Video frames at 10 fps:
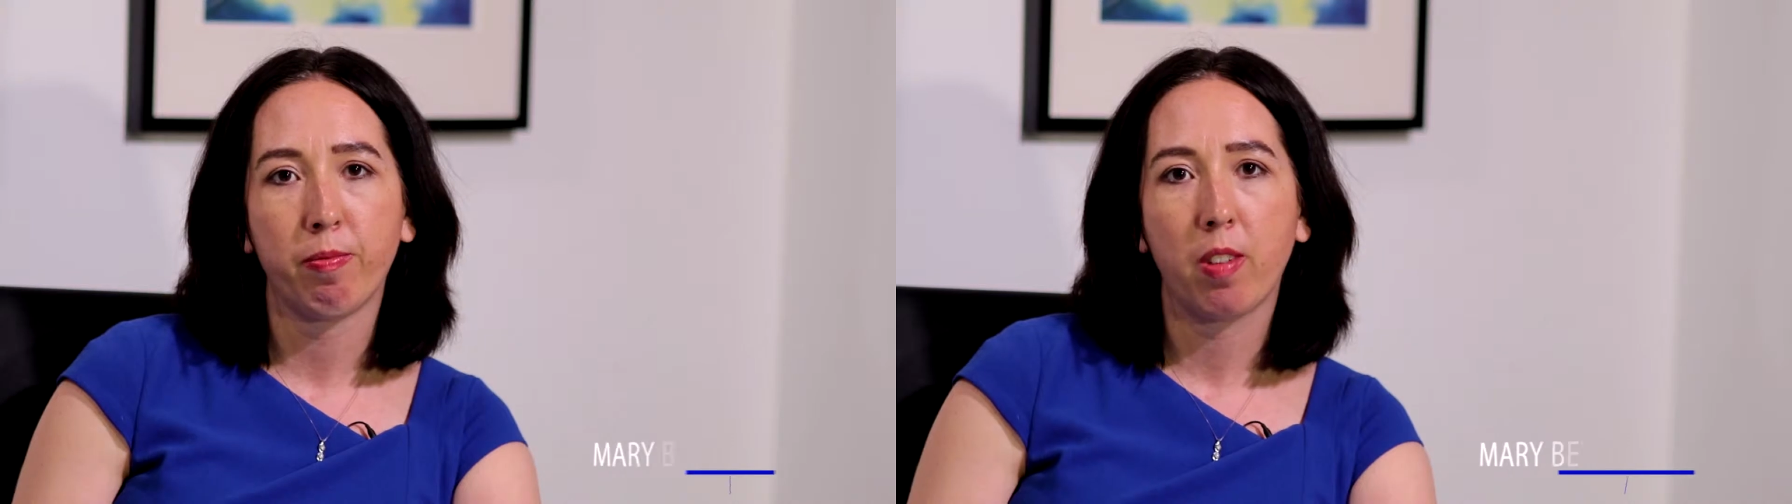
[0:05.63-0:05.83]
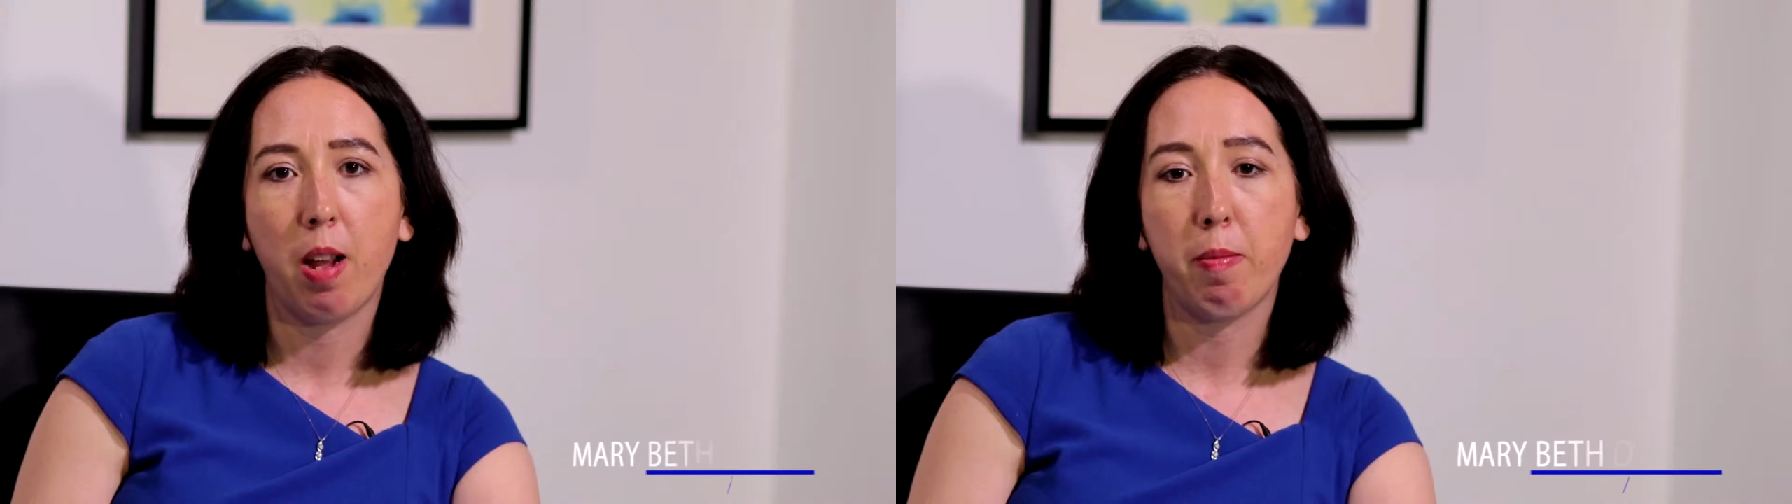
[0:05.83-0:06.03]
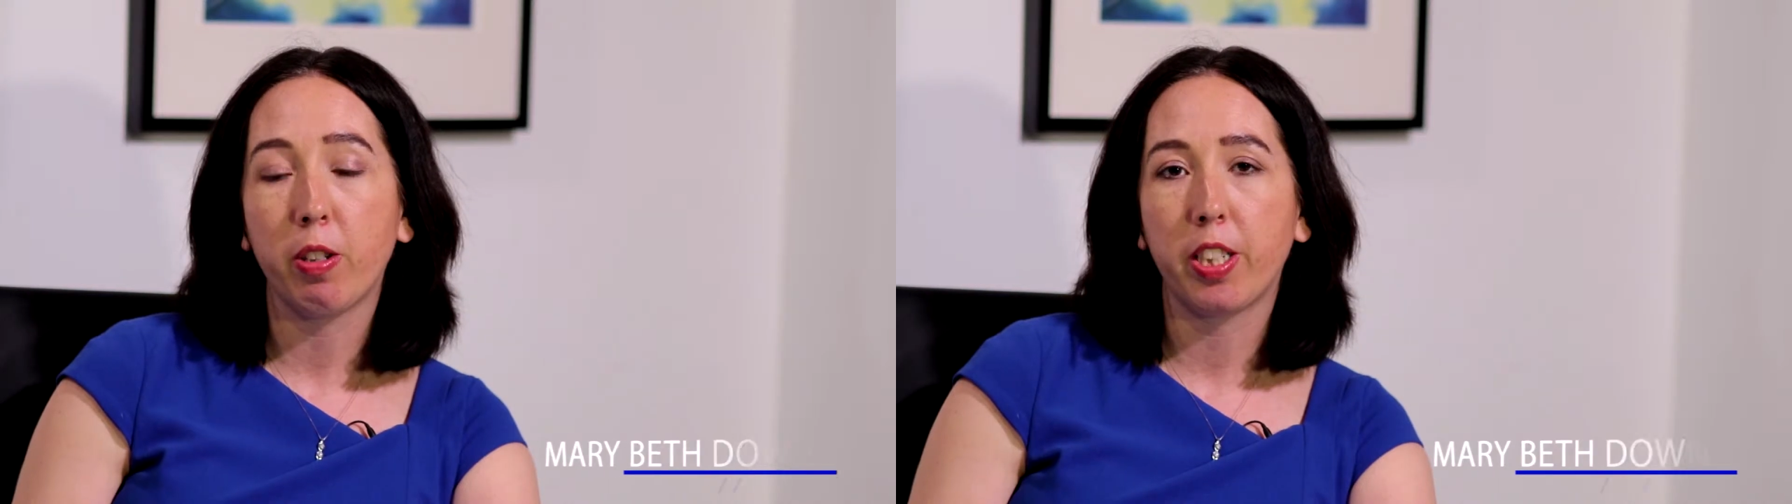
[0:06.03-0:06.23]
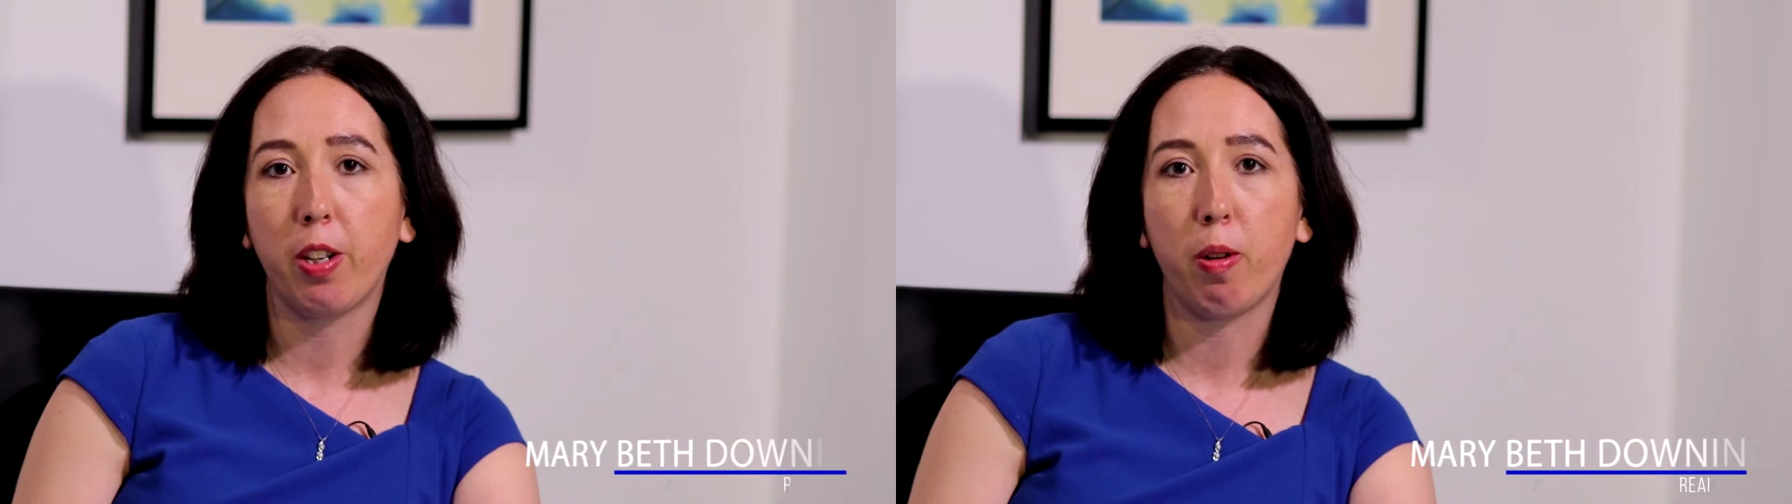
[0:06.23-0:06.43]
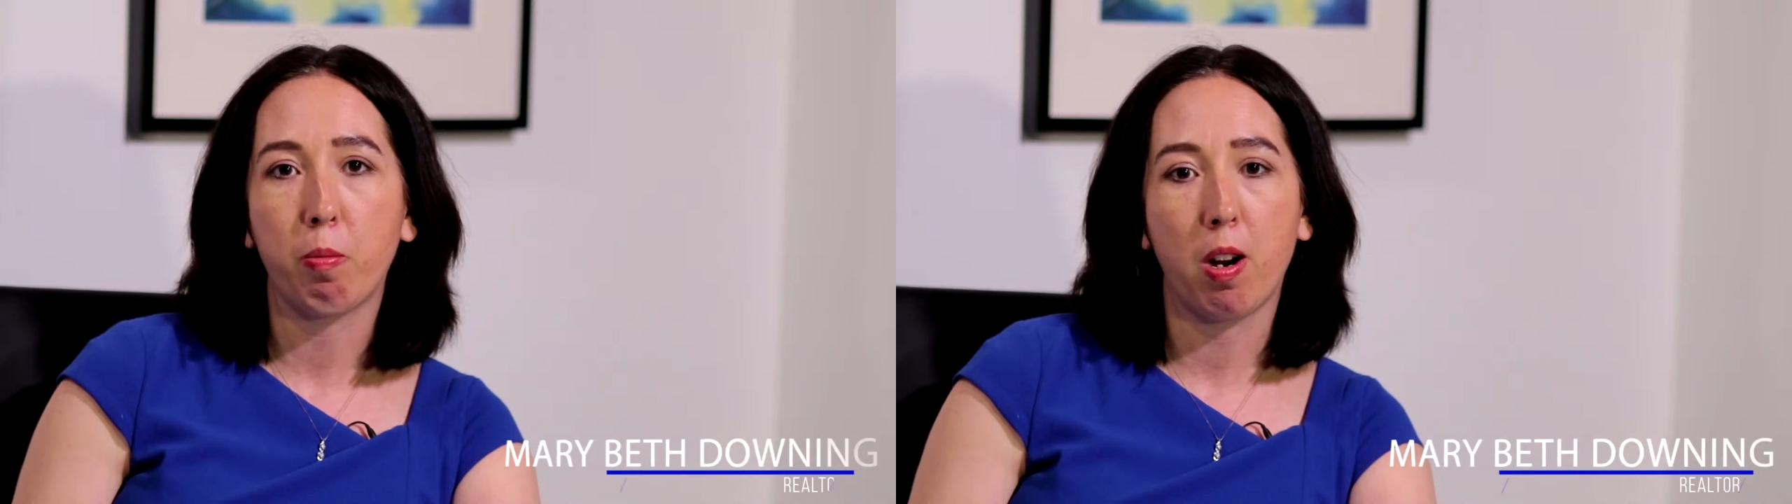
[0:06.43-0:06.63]
I'm
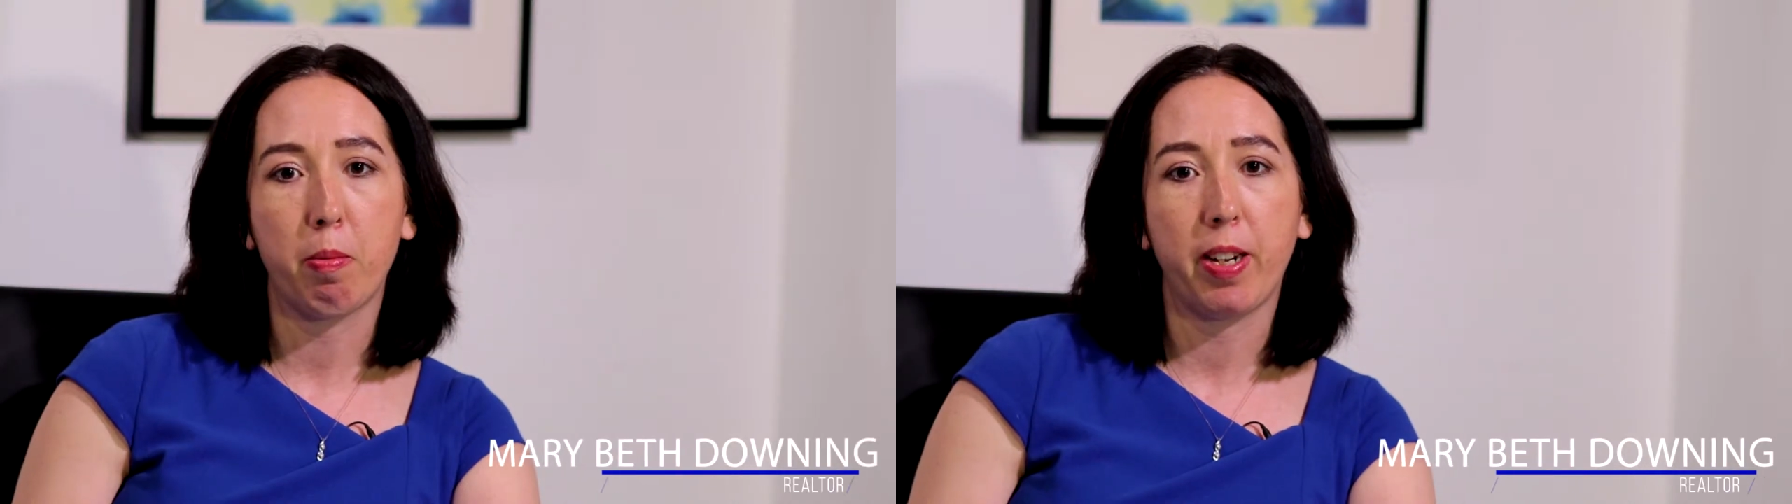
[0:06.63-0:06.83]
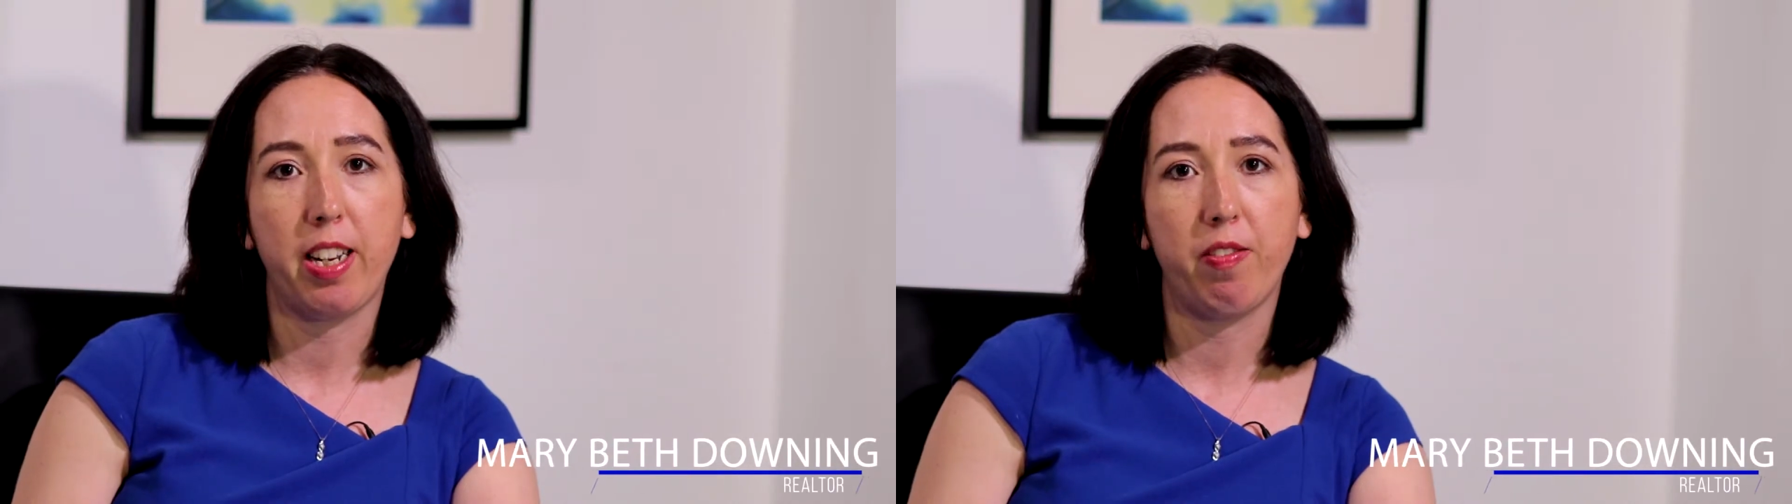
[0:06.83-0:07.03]
also a property